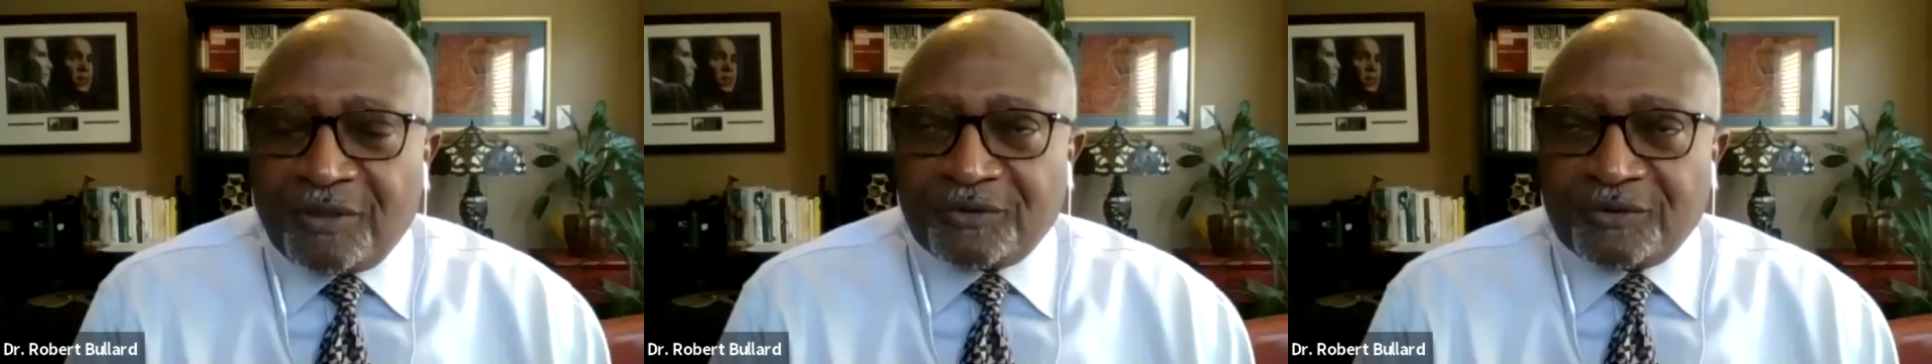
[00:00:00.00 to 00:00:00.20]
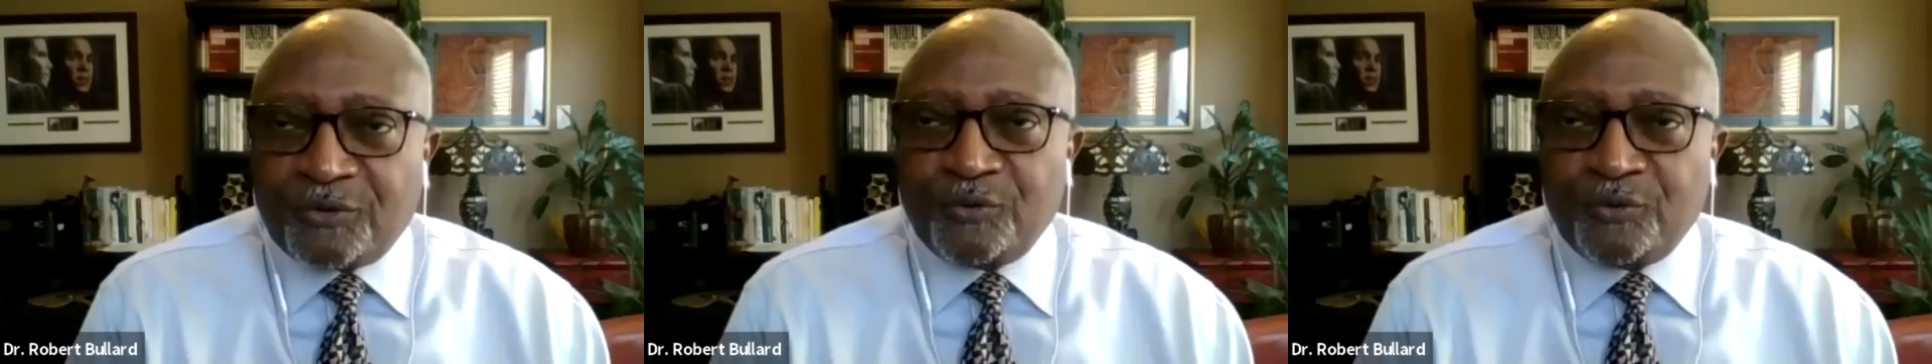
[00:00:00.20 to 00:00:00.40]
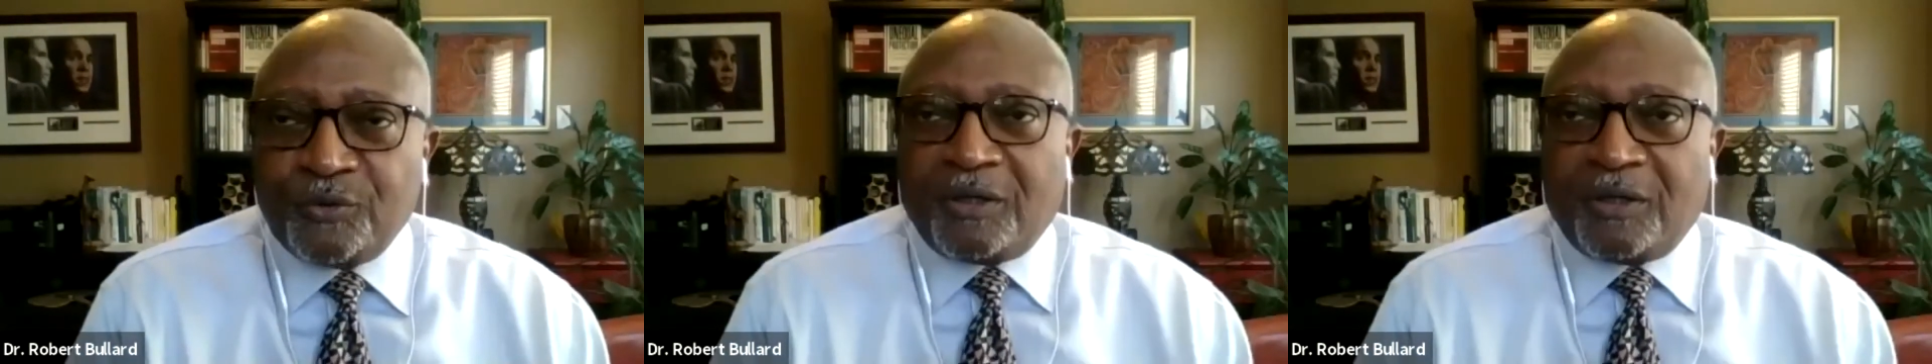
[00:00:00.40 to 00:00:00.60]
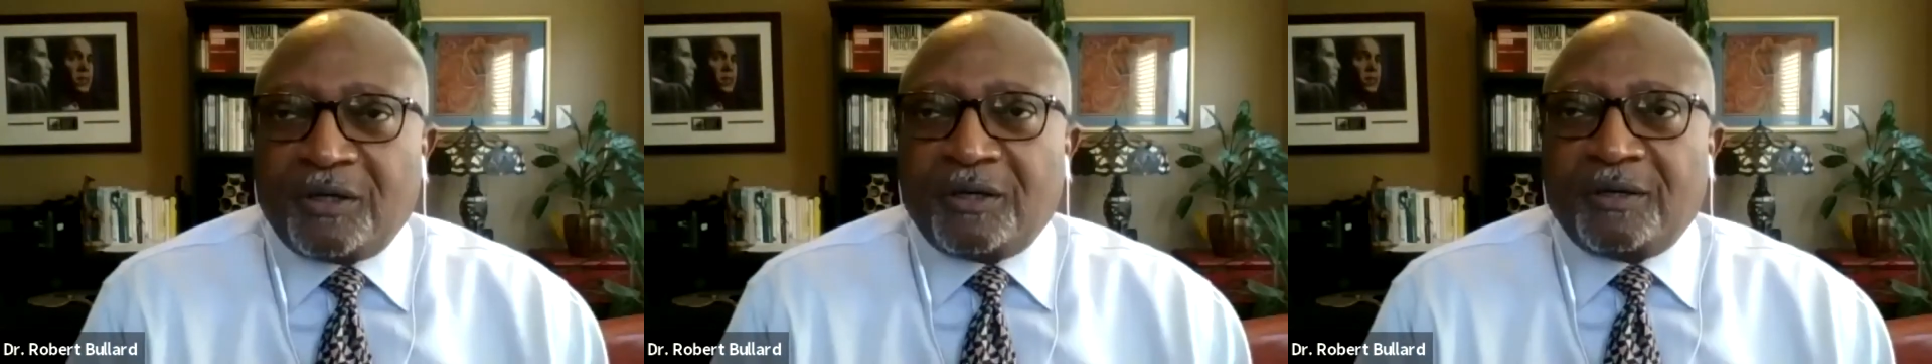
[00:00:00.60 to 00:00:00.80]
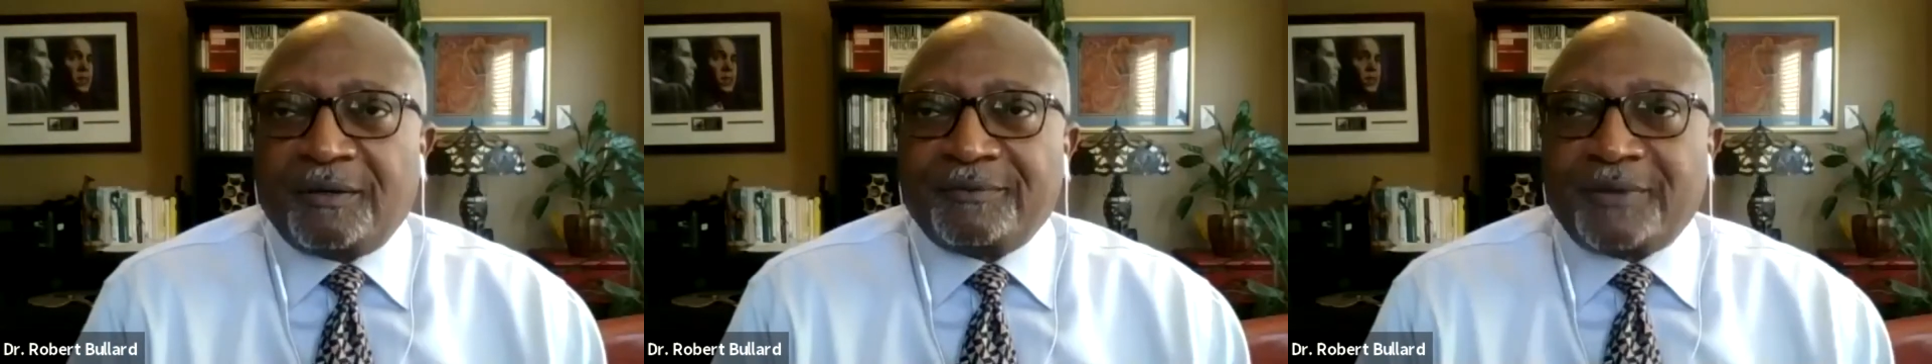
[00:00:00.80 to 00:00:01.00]

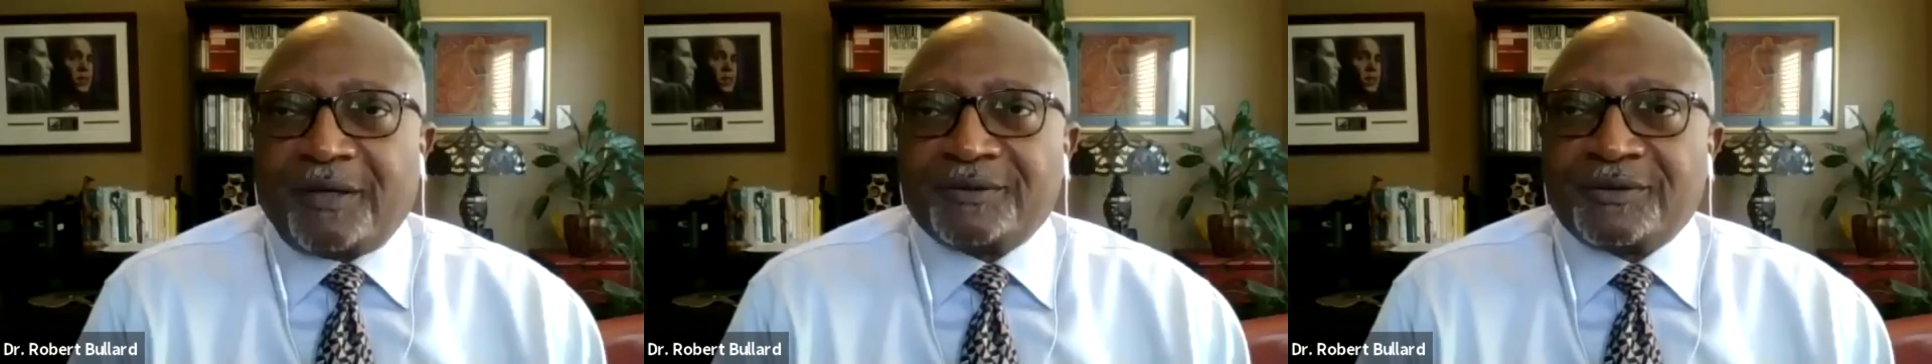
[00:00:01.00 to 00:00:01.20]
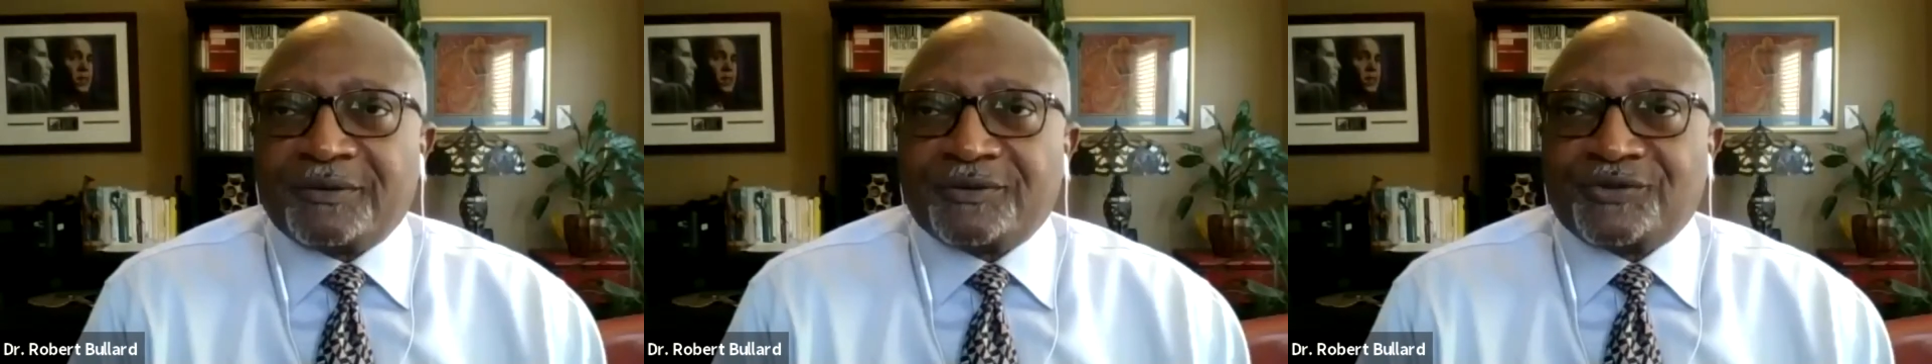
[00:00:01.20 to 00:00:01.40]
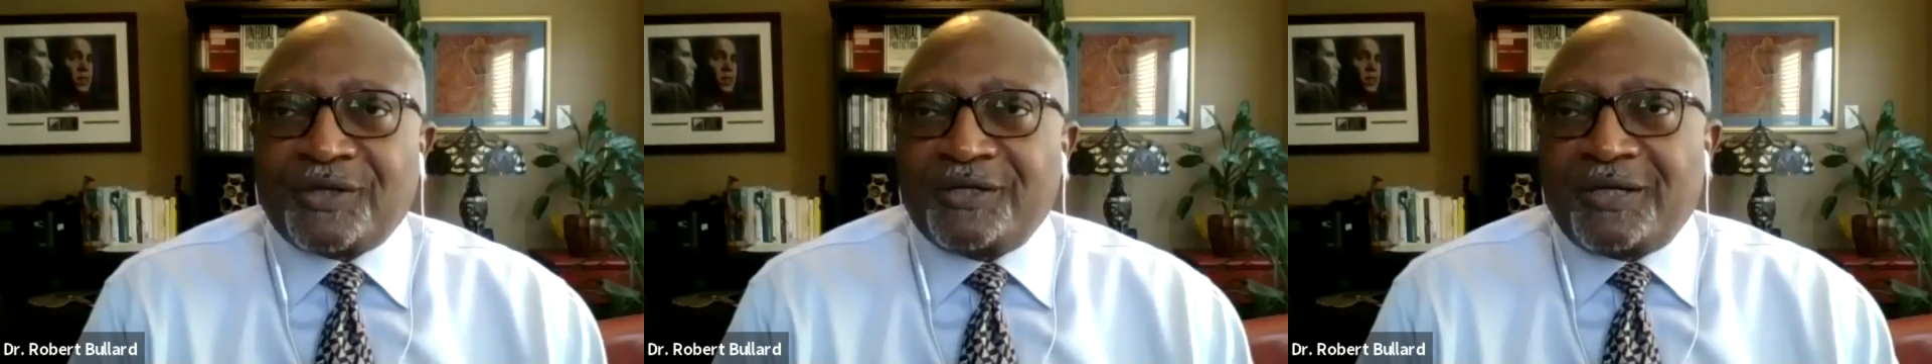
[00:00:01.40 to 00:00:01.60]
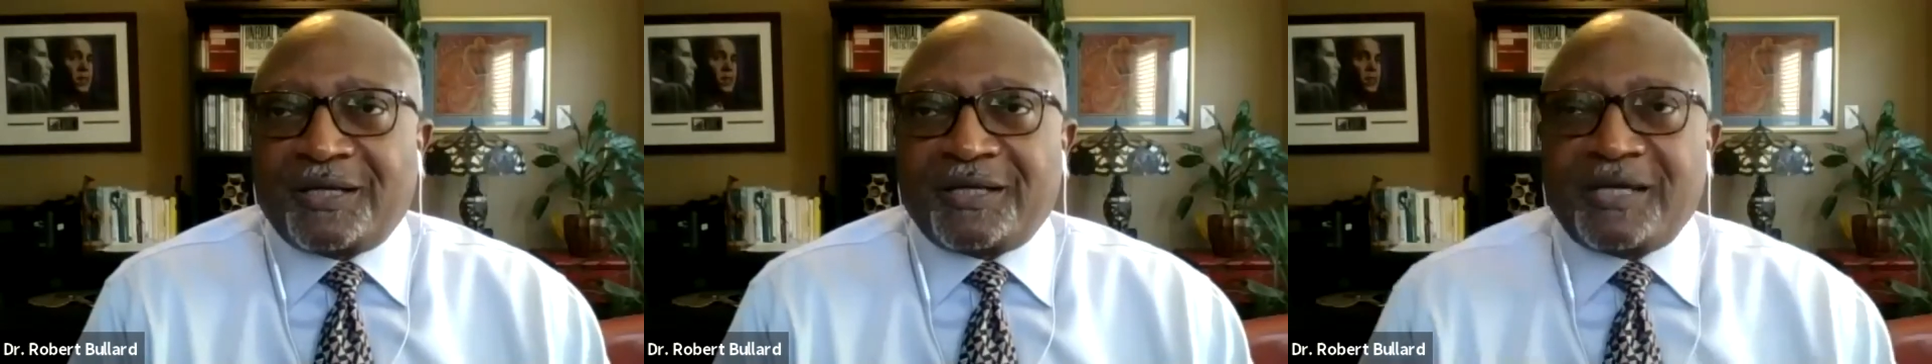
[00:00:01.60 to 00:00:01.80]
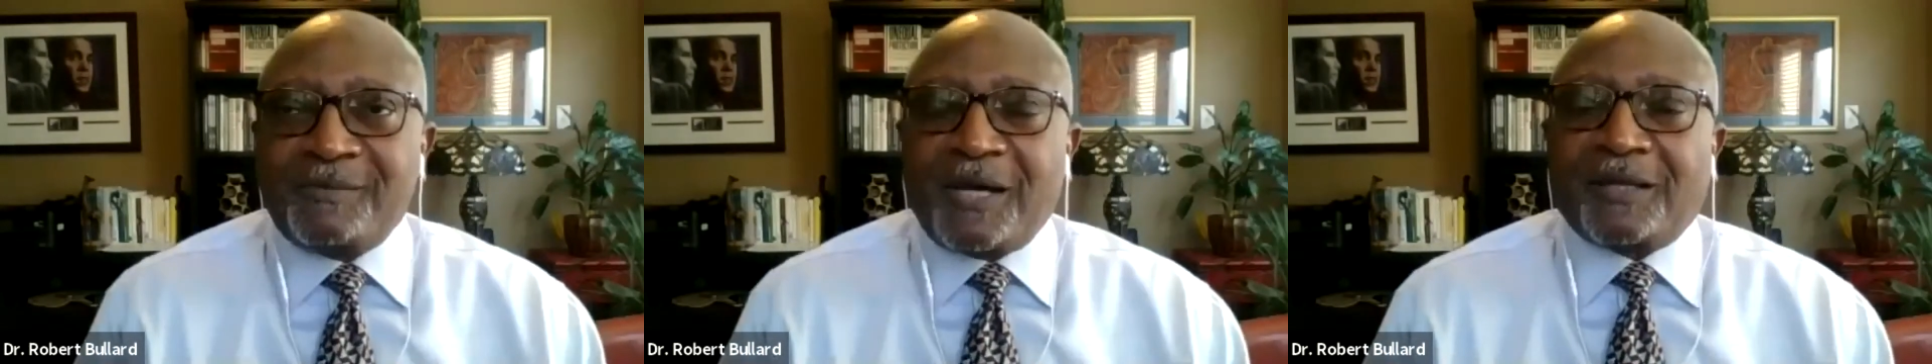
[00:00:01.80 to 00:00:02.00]
a study that came